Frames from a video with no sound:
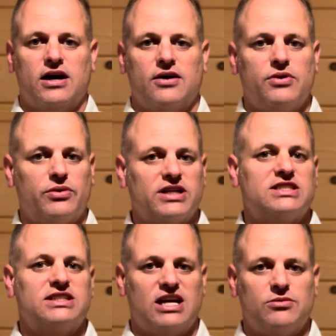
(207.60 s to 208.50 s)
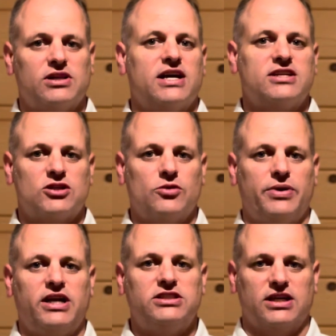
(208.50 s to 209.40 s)
We want to stabilize our
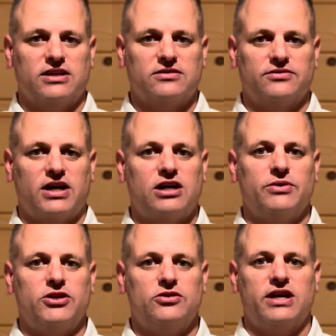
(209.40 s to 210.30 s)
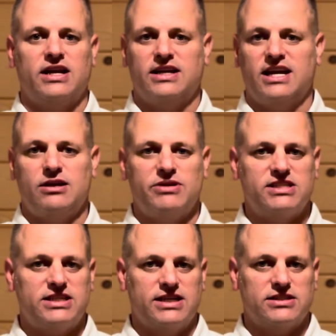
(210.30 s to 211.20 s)
patient. How do we do that?
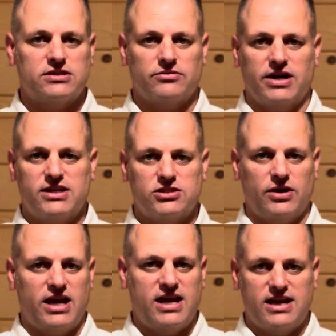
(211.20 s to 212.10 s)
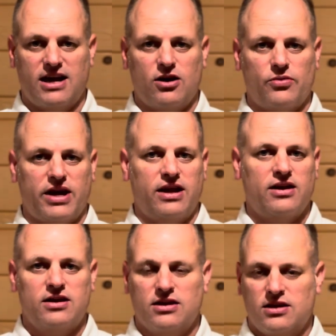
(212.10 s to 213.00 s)
ABCs, right? So A, airway.
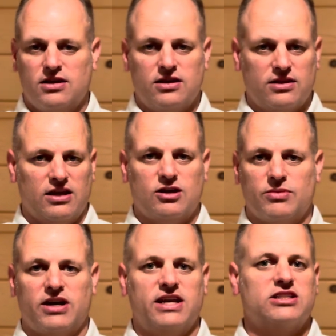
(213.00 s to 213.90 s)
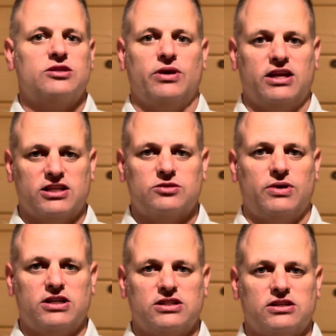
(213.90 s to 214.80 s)
Think about intubating this
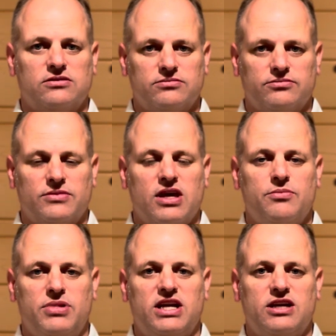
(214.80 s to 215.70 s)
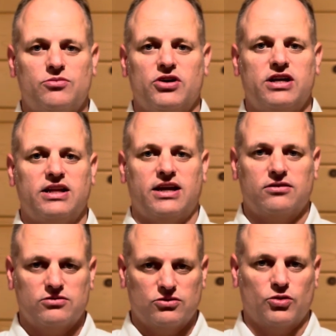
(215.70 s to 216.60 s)
patient. B, breathing.
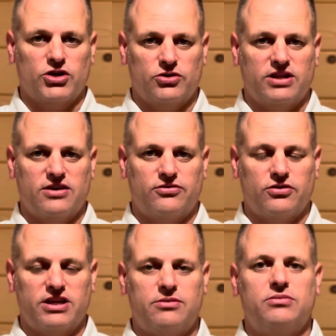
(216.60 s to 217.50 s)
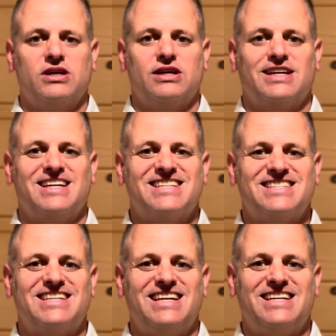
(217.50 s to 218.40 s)
We're doing that for them.
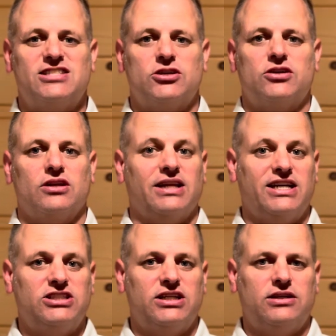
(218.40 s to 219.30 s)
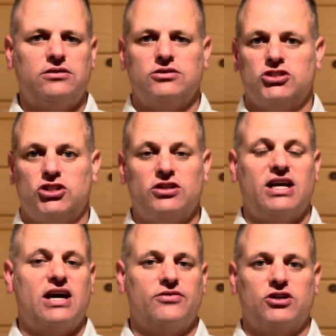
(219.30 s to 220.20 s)
C, circulation. Do they
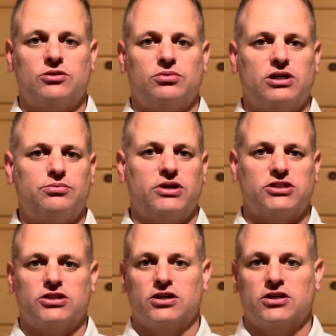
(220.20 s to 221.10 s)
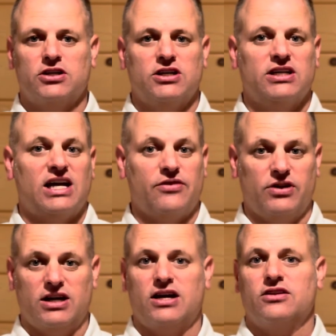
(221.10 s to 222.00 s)
have a good blood pressure? Have we
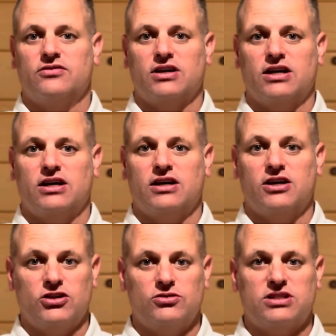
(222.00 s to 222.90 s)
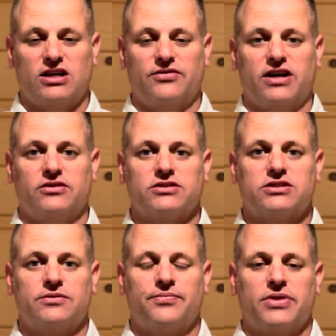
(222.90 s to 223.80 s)
gotten a new set of vitals?
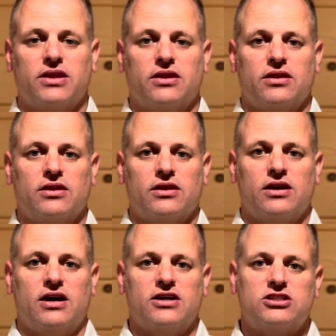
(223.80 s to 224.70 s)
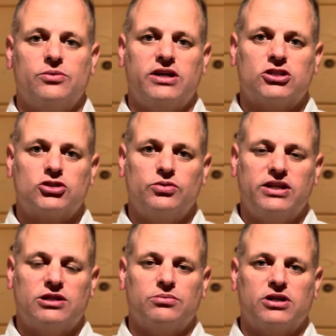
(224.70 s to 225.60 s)
So we can treat
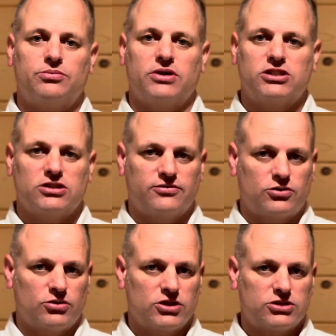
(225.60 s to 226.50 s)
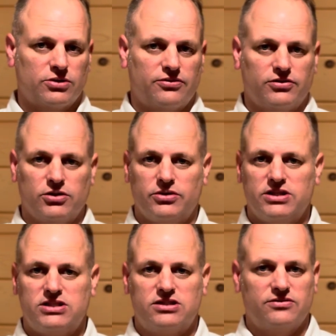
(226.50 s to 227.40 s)
the blood pressure, of course, with
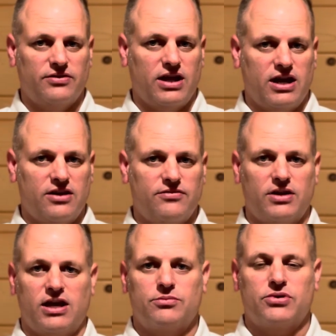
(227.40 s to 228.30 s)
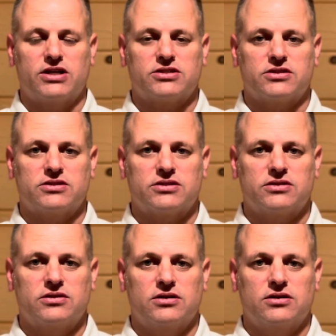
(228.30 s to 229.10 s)
fluids and pressors.